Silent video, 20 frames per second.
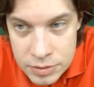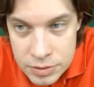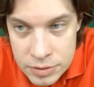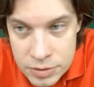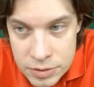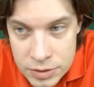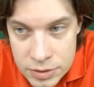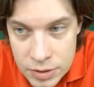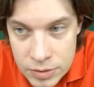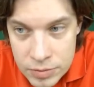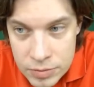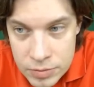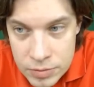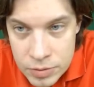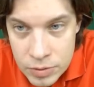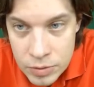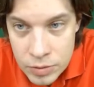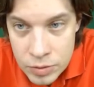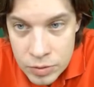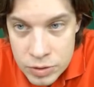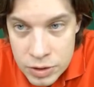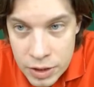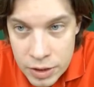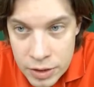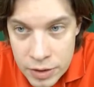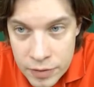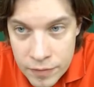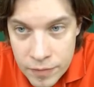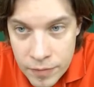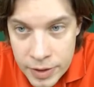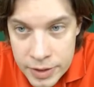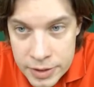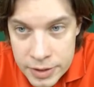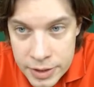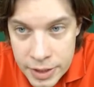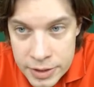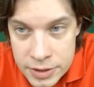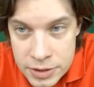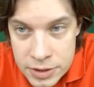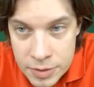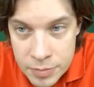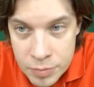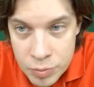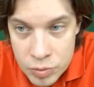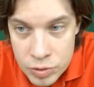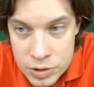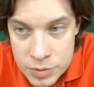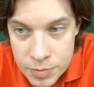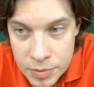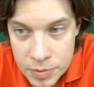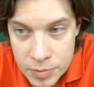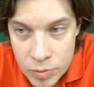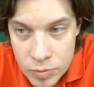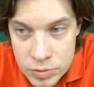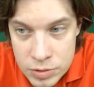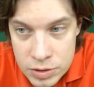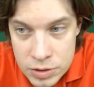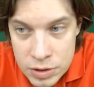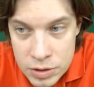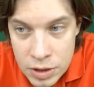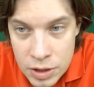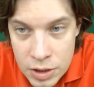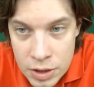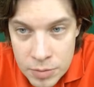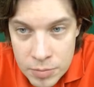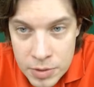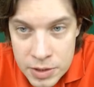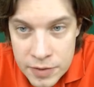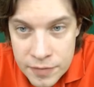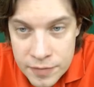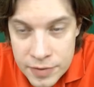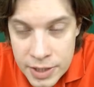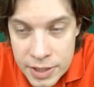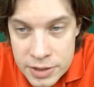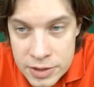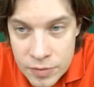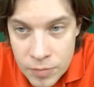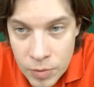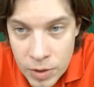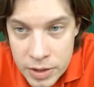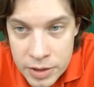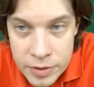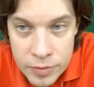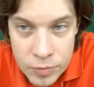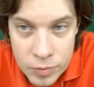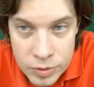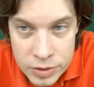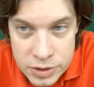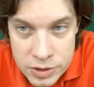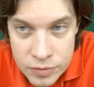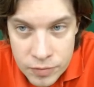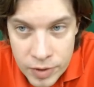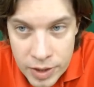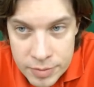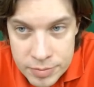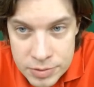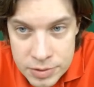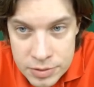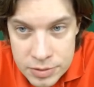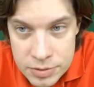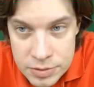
So you see, if white takes, the pawn is promoted. But if knight d1, the rook is trapped.